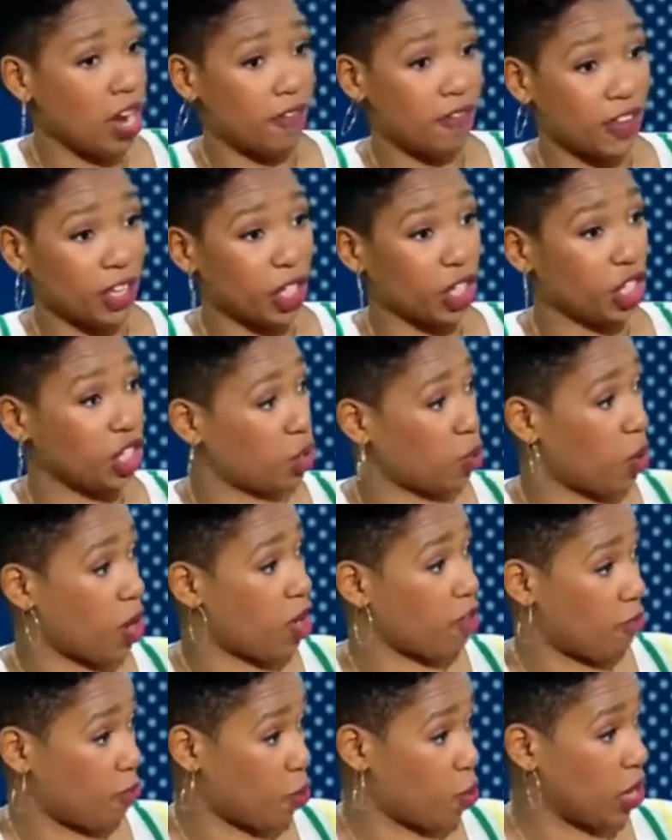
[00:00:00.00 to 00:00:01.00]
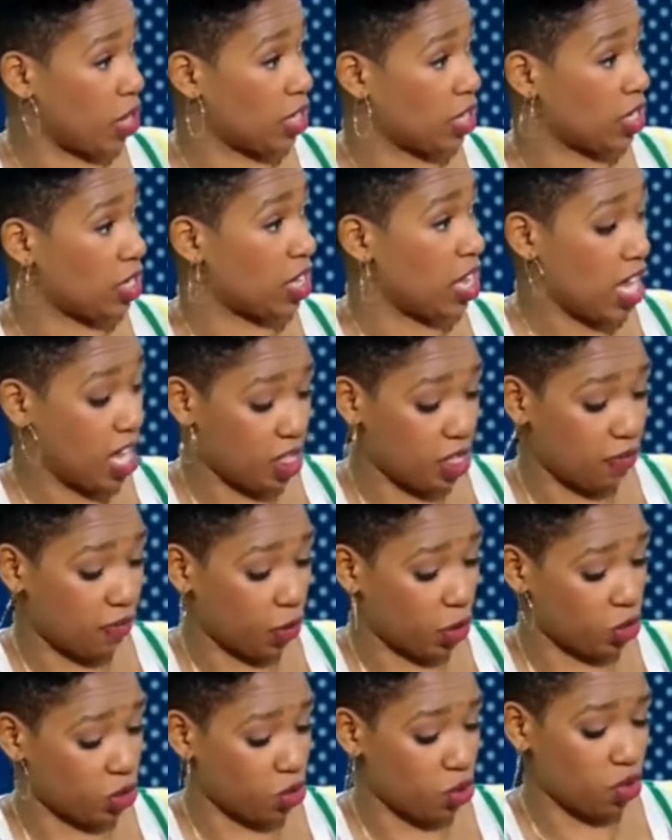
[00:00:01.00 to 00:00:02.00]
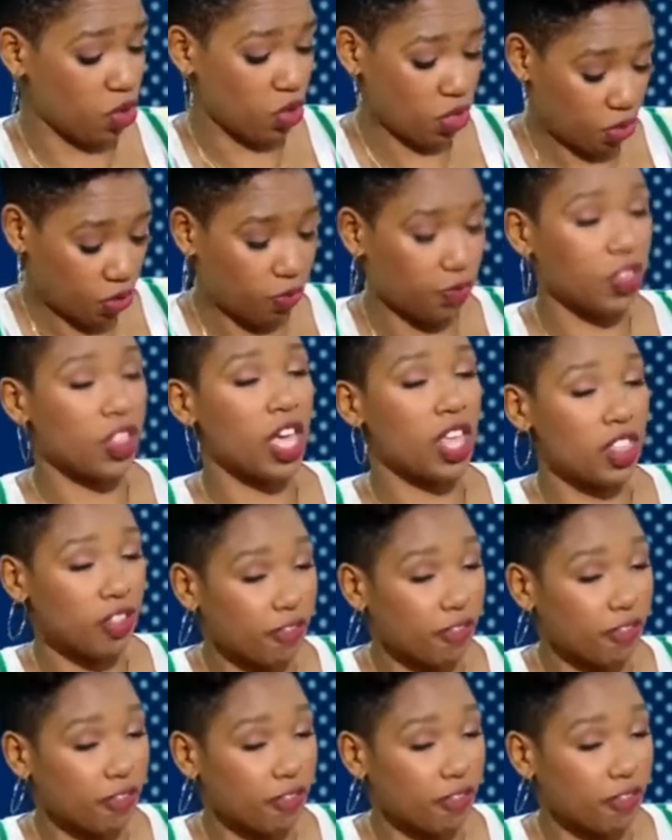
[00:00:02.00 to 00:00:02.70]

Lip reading: efficient 12 points in the